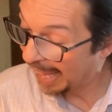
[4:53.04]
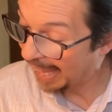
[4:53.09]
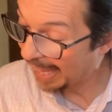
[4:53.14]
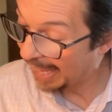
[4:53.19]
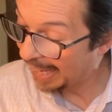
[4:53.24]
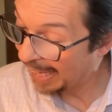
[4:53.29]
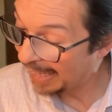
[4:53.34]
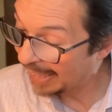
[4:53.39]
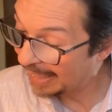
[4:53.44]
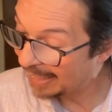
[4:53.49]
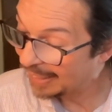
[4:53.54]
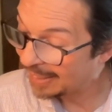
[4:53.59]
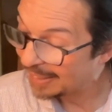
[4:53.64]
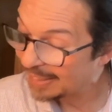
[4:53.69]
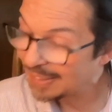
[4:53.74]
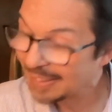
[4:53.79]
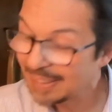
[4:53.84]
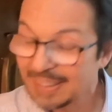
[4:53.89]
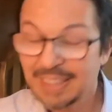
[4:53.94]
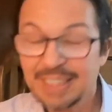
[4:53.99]
And
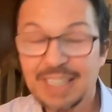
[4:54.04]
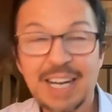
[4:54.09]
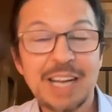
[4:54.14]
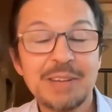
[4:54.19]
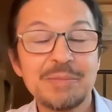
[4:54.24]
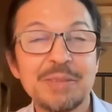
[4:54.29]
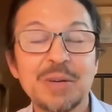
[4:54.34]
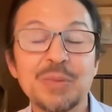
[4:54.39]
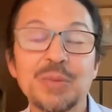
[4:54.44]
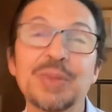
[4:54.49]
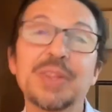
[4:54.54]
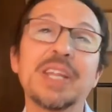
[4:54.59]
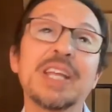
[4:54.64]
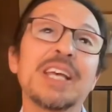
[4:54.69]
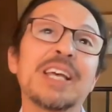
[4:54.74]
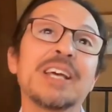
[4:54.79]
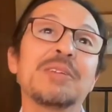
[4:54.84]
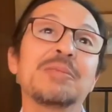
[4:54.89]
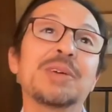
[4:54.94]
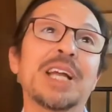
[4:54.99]
I met with
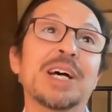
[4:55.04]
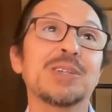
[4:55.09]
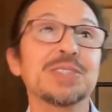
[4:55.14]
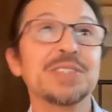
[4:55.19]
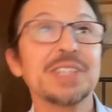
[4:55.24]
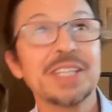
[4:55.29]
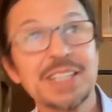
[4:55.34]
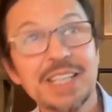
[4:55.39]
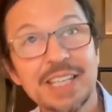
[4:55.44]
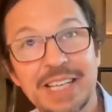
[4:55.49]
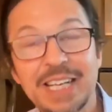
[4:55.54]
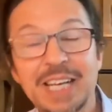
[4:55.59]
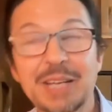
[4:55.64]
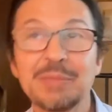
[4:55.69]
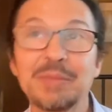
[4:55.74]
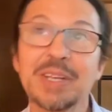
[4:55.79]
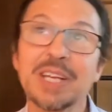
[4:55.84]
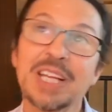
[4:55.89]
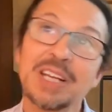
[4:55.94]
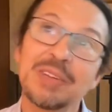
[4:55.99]
him, and I was saying like, yeah,
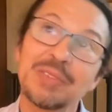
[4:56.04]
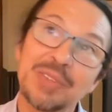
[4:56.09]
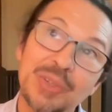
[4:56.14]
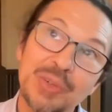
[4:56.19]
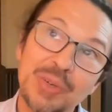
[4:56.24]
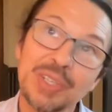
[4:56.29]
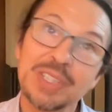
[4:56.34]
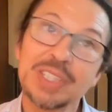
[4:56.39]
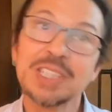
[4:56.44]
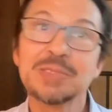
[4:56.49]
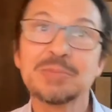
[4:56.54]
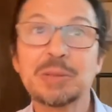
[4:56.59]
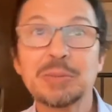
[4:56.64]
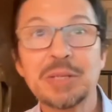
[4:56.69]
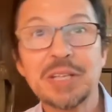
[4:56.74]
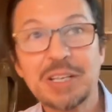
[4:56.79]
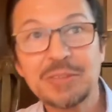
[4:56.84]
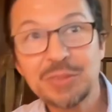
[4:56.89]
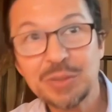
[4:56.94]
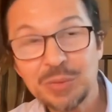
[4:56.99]
I'm thinking of doing this
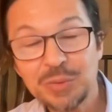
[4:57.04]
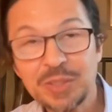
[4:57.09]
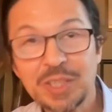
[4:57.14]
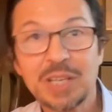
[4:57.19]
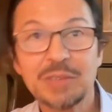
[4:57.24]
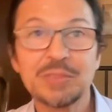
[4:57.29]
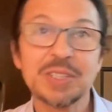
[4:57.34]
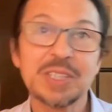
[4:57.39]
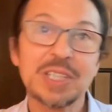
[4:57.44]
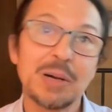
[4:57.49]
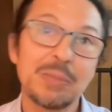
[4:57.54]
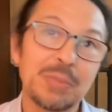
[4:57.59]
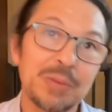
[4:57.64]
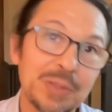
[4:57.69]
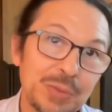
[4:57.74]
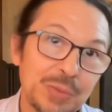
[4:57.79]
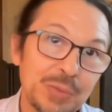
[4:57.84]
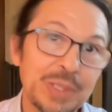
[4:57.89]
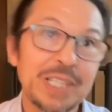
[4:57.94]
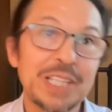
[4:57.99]
maybe every
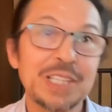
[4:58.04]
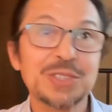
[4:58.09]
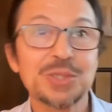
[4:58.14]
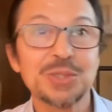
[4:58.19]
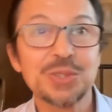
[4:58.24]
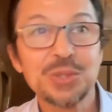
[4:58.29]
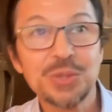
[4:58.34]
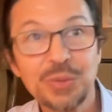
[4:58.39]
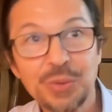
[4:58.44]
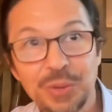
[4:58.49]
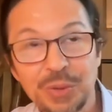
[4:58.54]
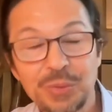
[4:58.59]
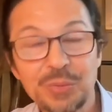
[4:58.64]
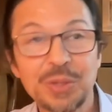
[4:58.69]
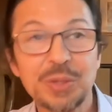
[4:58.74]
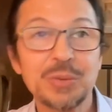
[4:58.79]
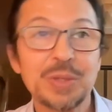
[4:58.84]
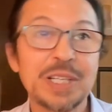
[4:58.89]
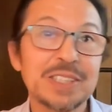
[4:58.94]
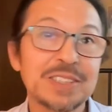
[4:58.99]
couple of weeks or 2 or
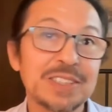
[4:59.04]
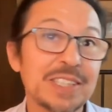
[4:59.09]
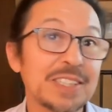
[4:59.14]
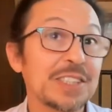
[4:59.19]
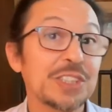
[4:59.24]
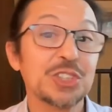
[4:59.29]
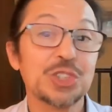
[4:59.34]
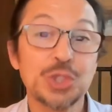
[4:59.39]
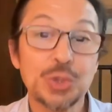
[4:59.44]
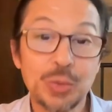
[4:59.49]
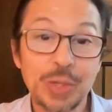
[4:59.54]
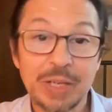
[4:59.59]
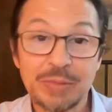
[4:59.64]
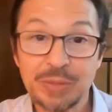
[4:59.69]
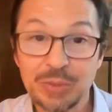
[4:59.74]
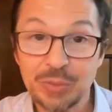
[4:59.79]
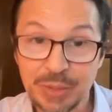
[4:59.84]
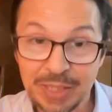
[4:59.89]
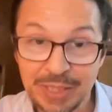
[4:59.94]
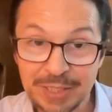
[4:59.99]
3 weeks. And he says, do it
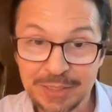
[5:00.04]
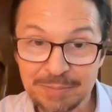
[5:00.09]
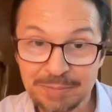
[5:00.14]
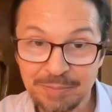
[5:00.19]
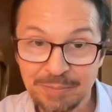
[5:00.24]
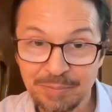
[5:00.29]
every week.